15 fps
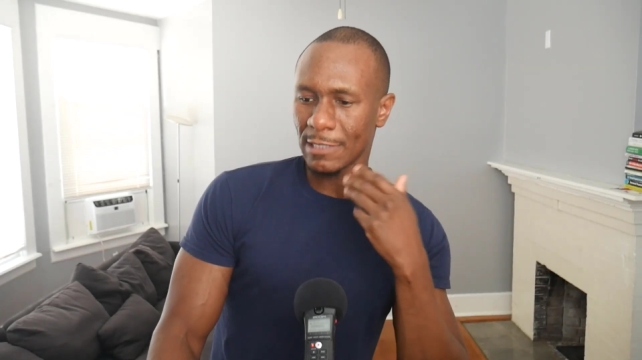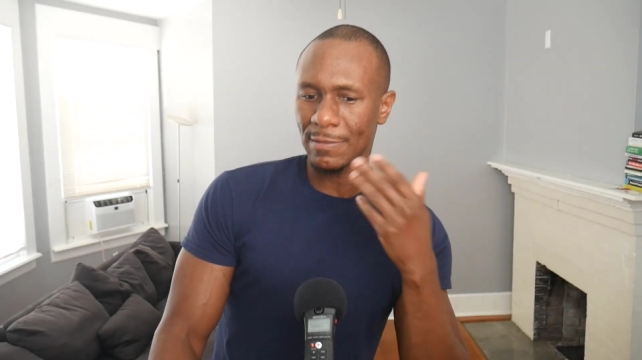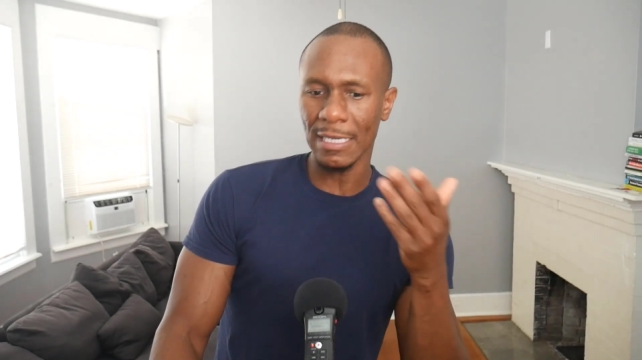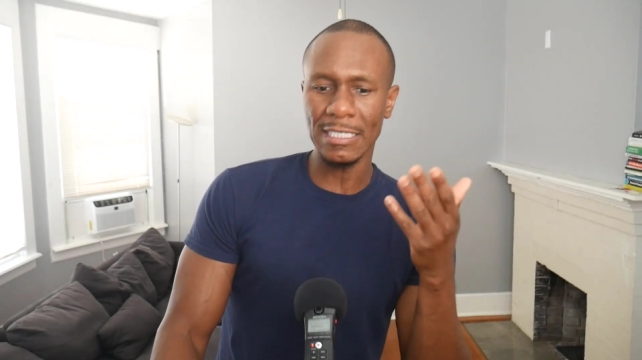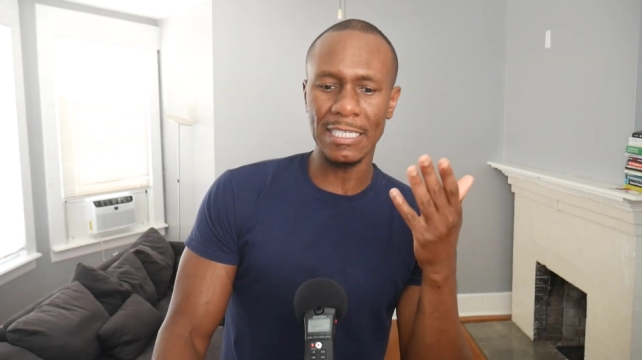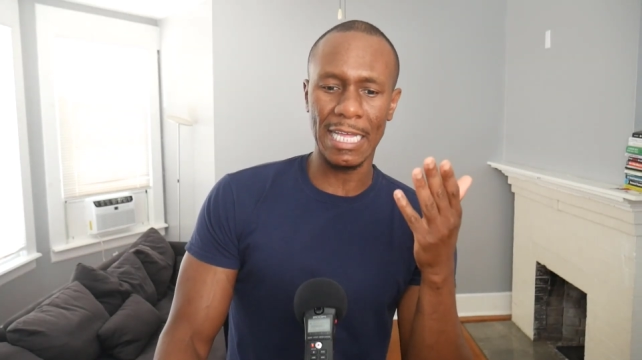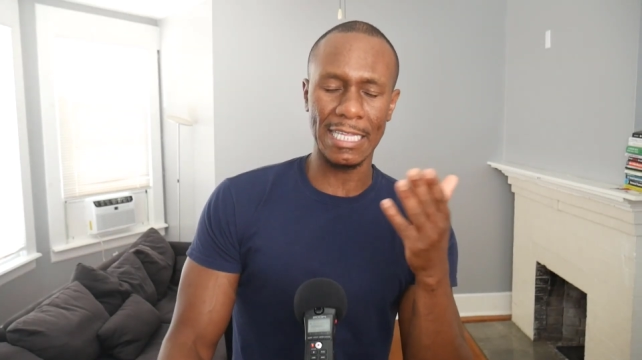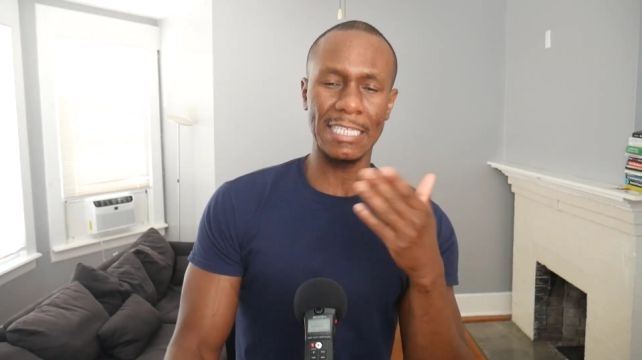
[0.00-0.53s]

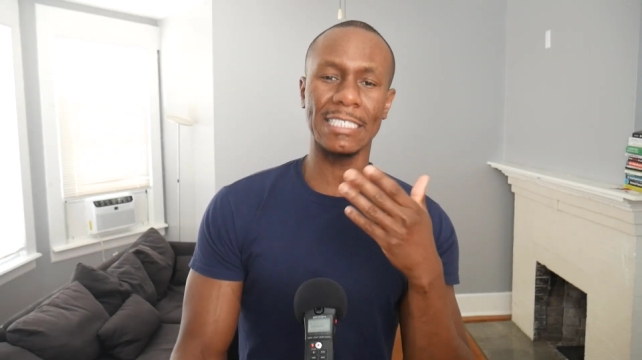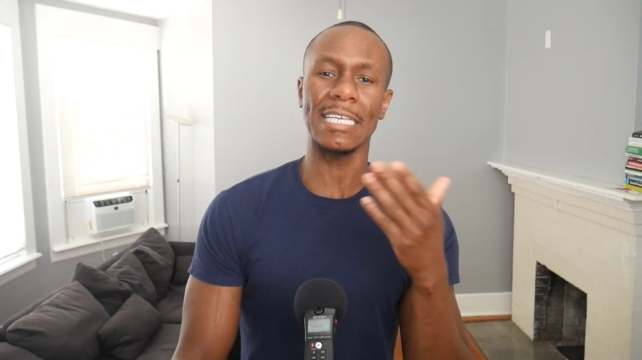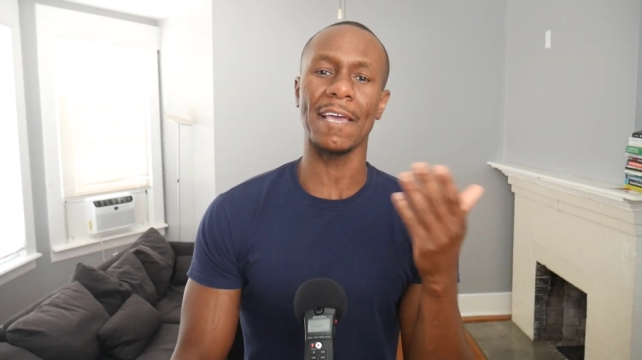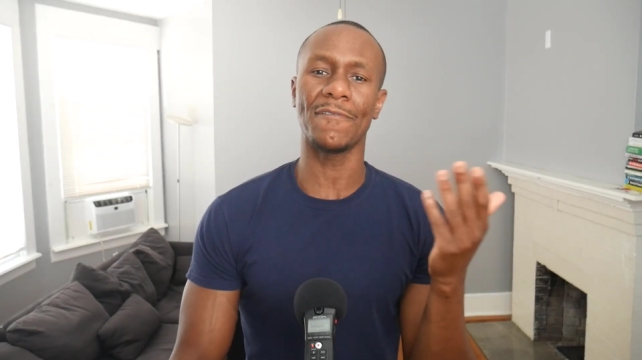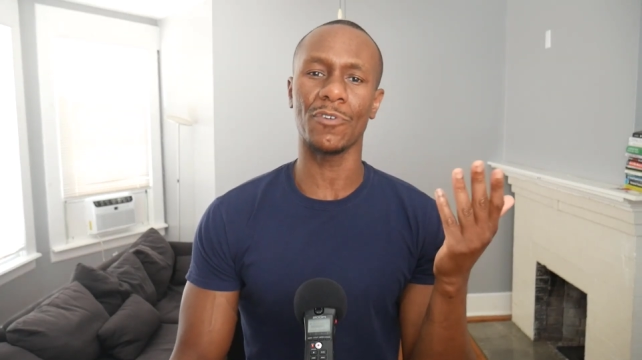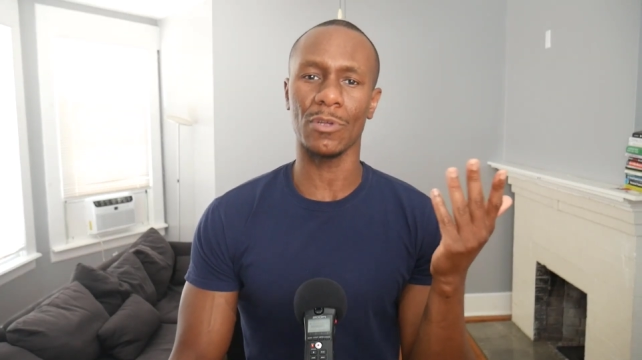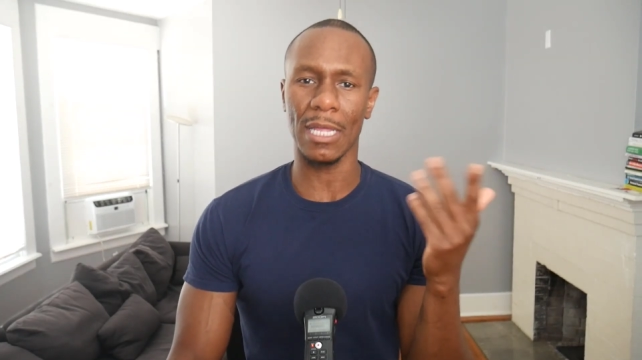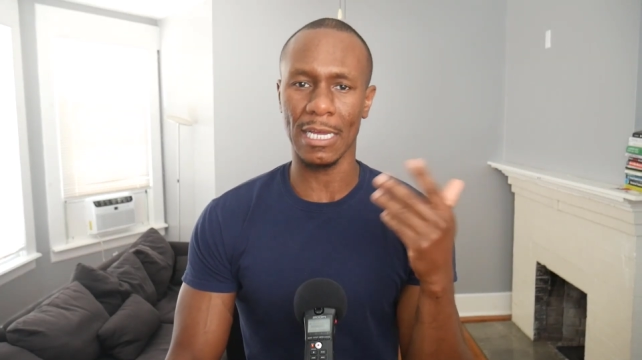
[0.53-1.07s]
especially like, let's say
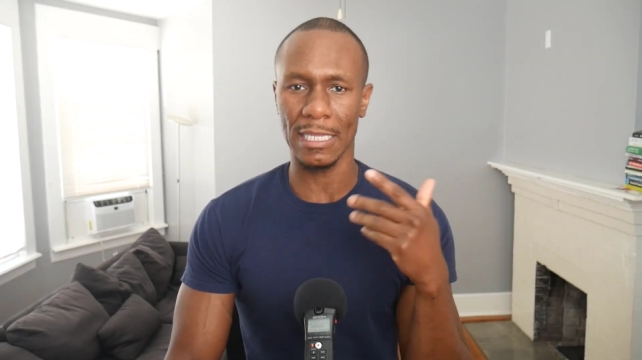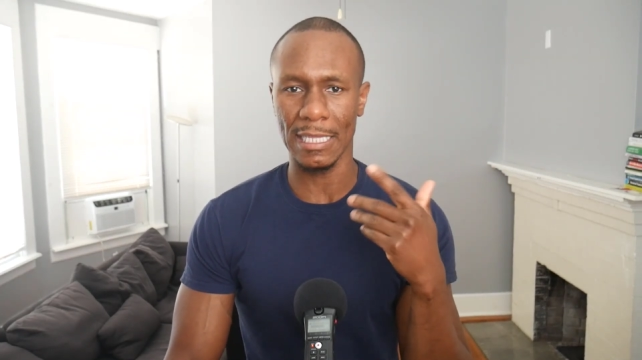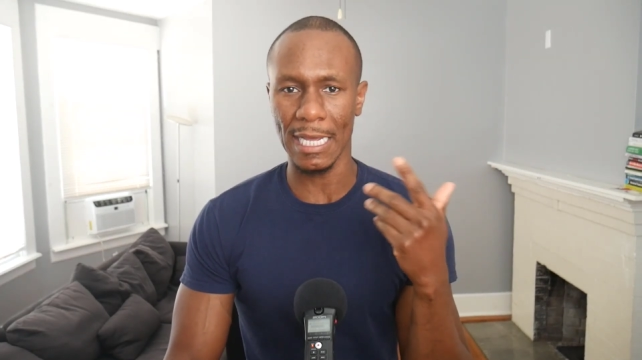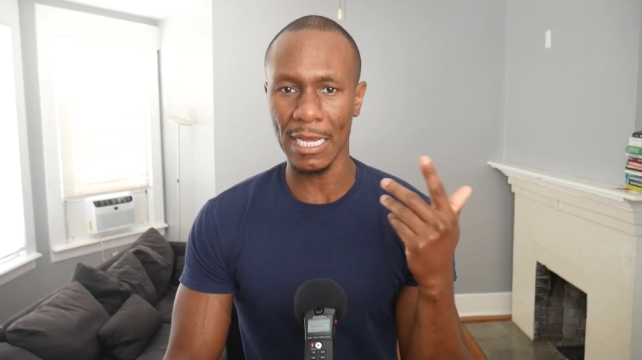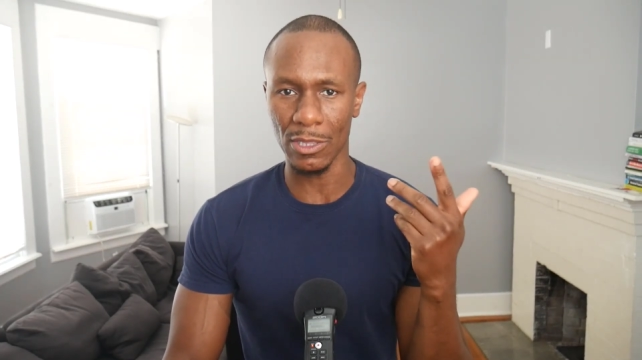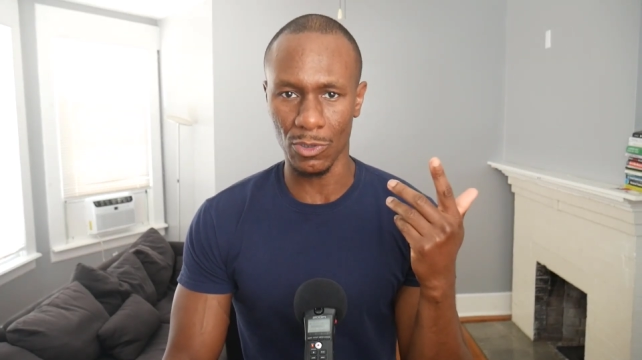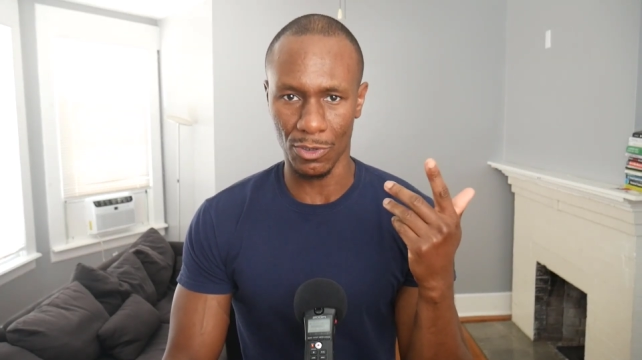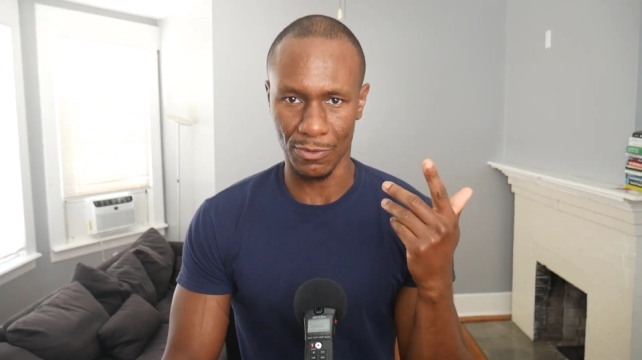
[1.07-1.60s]
if you're like a
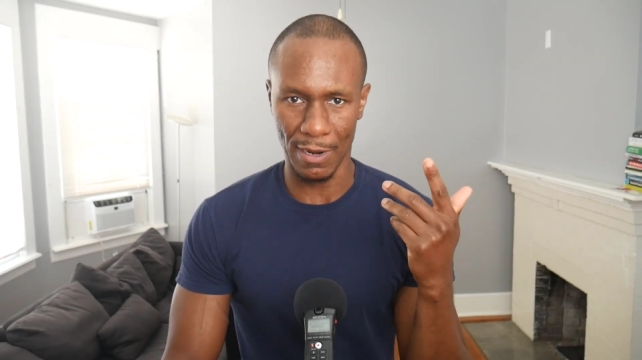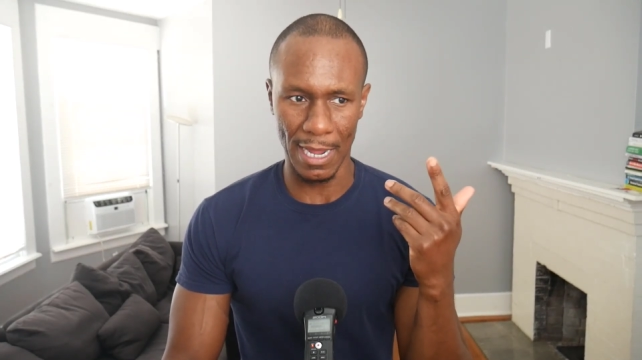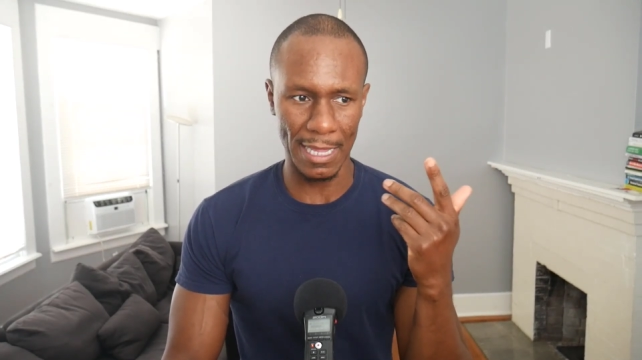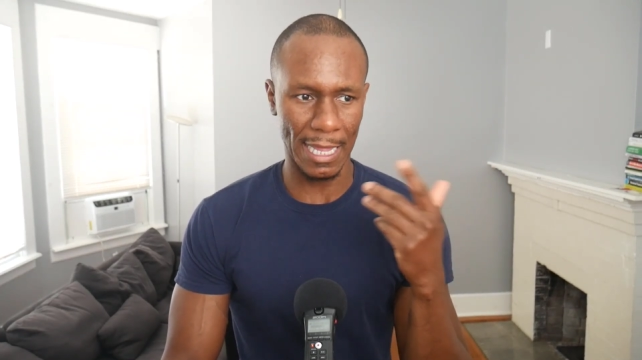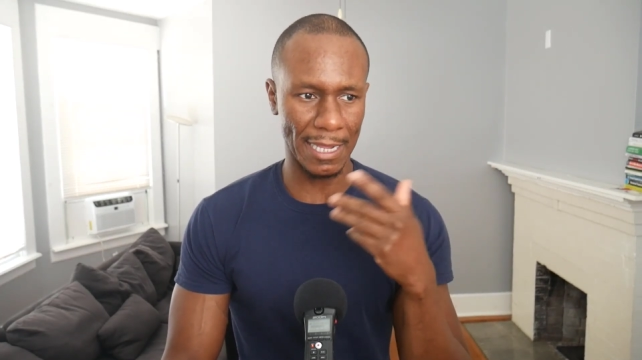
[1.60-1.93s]
landlord, right?